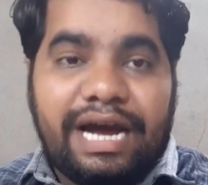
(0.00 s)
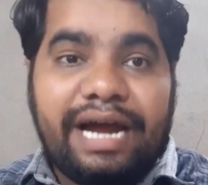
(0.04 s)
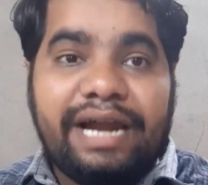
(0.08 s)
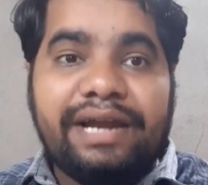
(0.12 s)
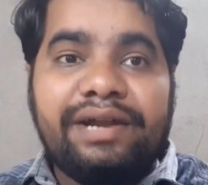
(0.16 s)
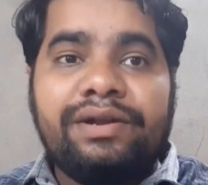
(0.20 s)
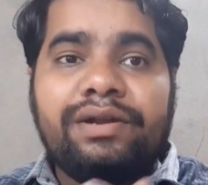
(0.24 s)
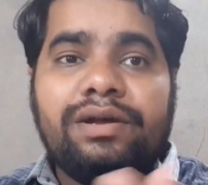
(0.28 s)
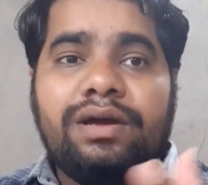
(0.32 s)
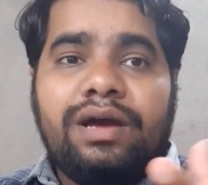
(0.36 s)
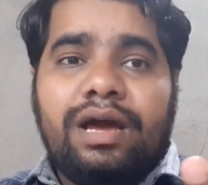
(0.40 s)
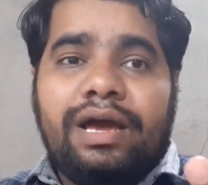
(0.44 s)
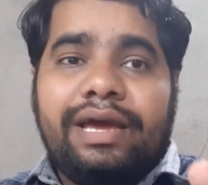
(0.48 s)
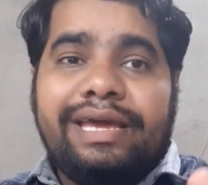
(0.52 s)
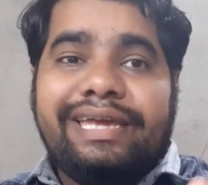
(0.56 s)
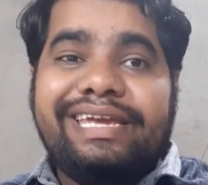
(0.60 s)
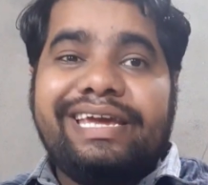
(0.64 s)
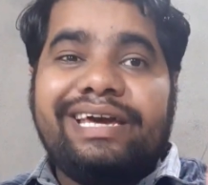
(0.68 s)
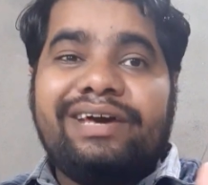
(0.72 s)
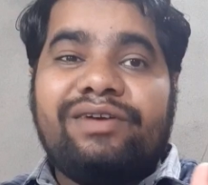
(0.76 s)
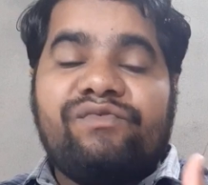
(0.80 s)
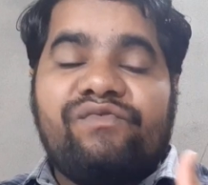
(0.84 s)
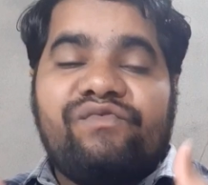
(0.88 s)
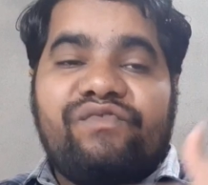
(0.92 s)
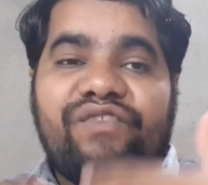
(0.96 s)
And
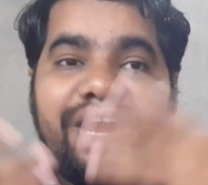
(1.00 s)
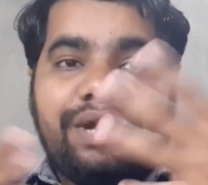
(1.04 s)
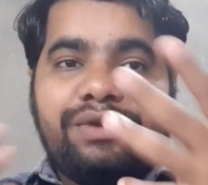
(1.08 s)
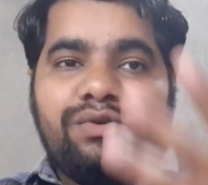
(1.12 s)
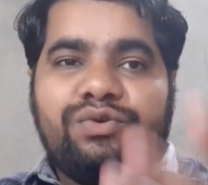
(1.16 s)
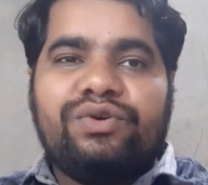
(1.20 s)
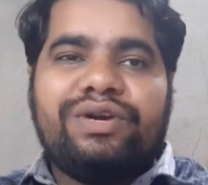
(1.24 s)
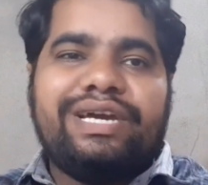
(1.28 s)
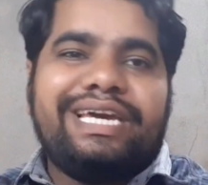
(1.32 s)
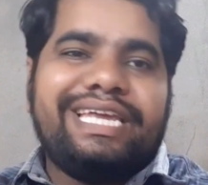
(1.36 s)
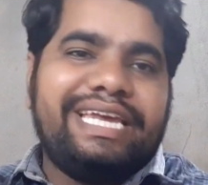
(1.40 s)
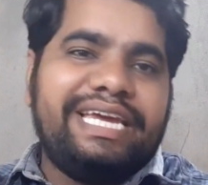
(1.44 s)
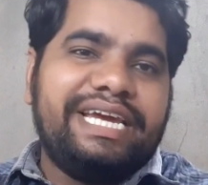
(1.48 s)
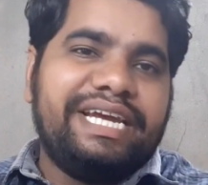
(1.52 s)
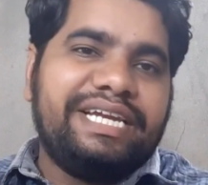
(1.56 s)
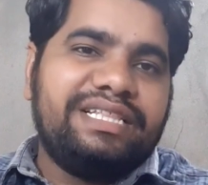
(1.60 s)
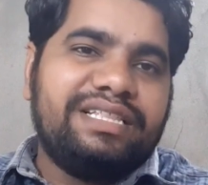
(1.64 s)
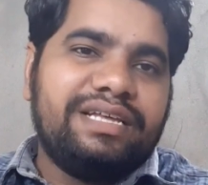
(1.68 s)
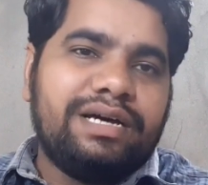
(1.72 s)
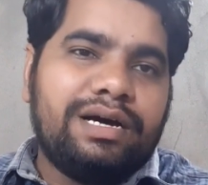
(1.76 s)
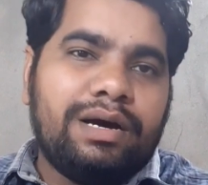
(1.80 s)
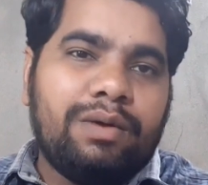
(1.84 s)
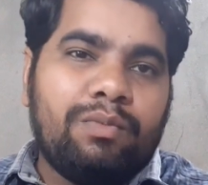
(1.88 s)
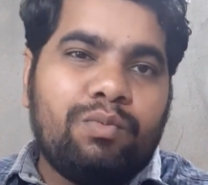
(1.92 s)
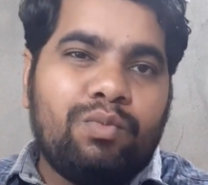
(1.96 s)
here when you
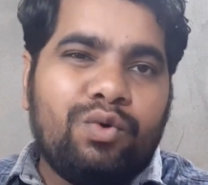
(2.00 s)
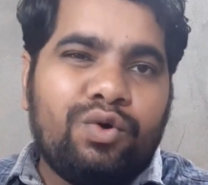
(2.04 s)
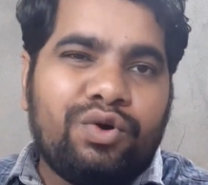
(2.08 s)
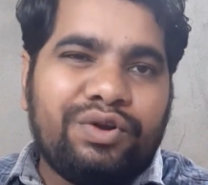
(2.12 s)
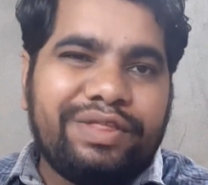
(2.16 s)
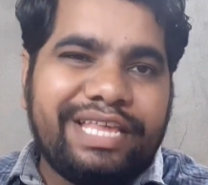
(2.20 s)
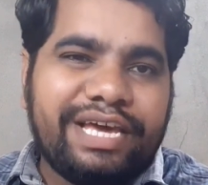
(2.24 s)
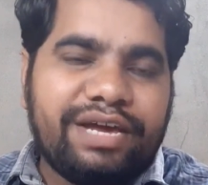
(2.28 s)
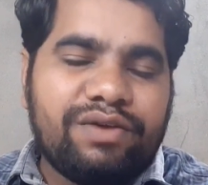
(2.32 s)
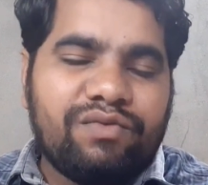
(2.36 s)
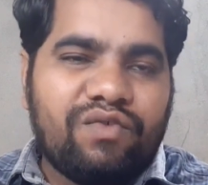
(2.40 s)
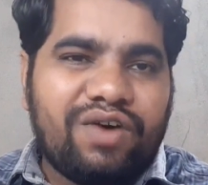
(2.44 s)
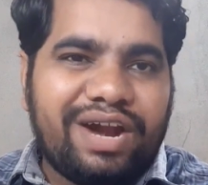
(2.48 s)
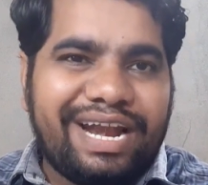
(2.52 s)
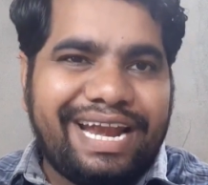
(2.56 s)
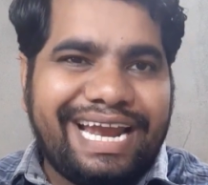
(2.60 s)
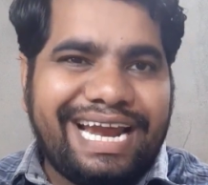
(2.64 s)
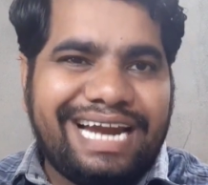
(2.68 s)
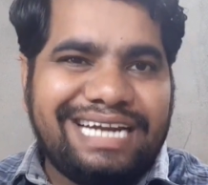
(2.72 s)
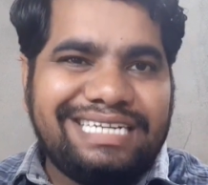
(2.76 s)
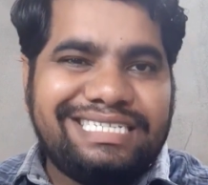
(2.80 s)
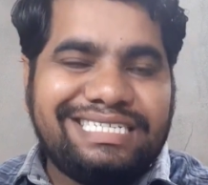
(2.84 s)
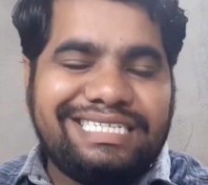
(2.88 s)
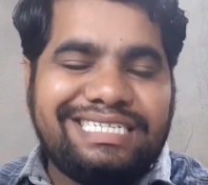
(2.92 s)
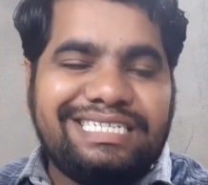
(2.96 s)
create the more than one
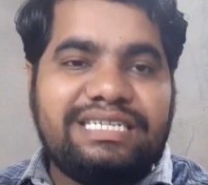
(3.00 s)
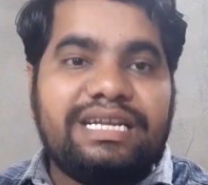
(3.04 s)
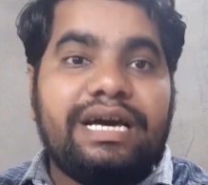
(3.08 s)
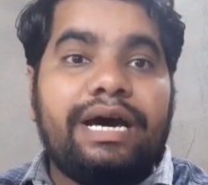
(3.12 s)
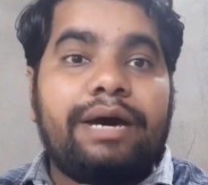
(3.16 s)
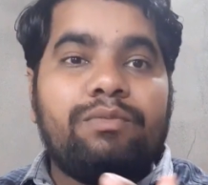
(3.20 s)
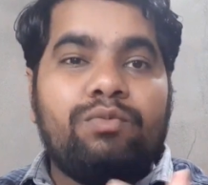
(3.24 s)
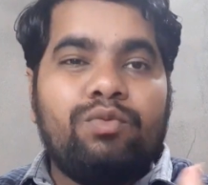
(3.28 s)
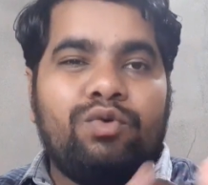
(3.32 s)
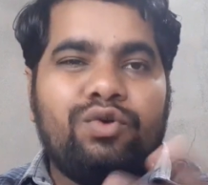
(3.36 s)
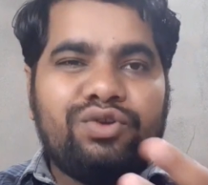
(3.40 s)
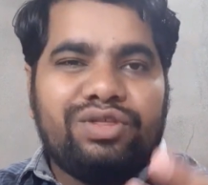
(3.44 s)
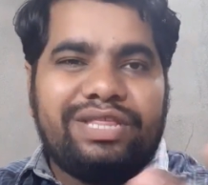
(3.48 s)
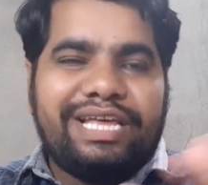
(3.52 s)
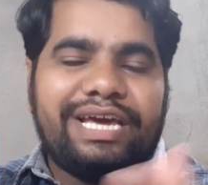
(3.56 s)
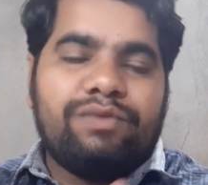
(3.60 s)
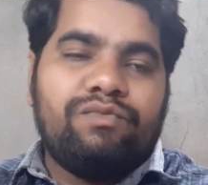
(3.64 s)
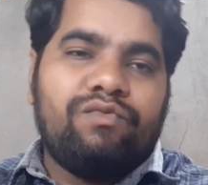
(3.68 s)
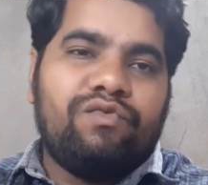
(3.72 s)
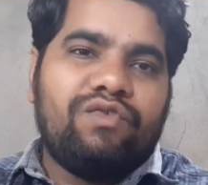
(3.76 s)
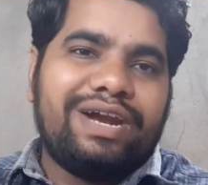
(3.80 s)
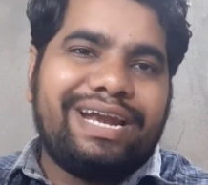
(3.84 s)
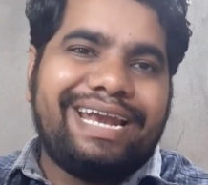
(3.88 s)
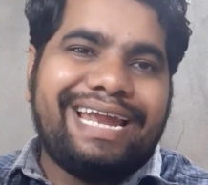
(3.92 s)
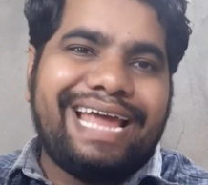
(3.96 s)
ad set or more
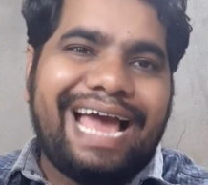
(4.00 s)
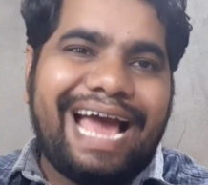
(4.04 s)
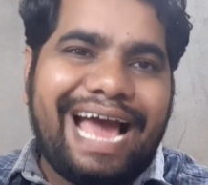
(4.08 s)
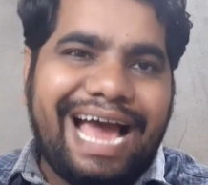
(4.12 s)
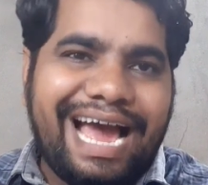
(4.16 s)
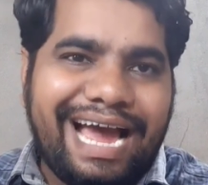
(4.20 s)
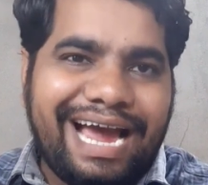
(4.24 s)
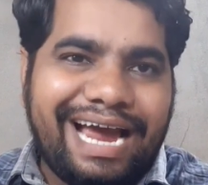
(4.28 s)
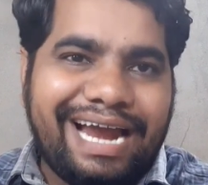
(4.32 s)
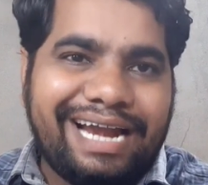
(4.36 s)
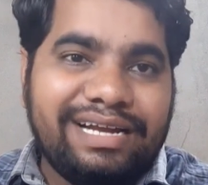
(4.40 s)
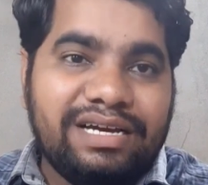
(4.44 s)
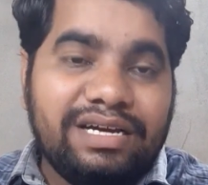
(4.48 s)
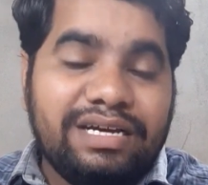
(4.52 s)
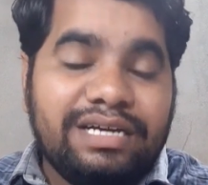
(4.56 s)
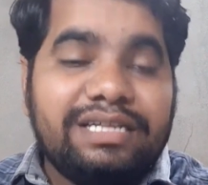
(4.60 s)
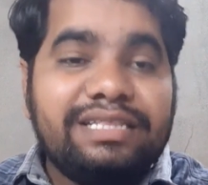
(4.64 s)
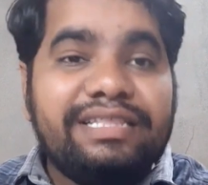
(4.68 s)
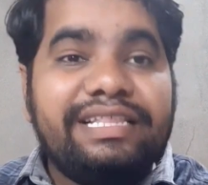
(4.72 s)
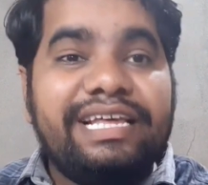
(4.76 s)
than one ad,